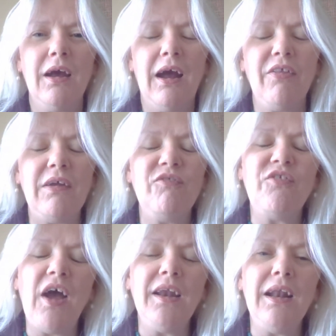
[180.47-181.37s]
And then
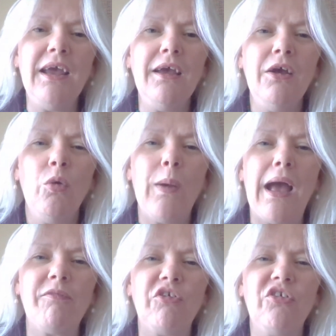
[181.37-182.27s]
finally, we
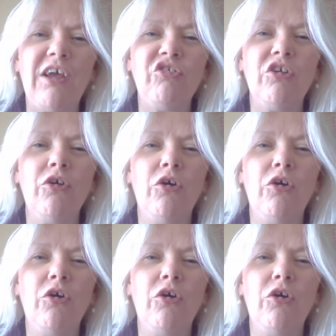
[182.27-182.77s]
have a session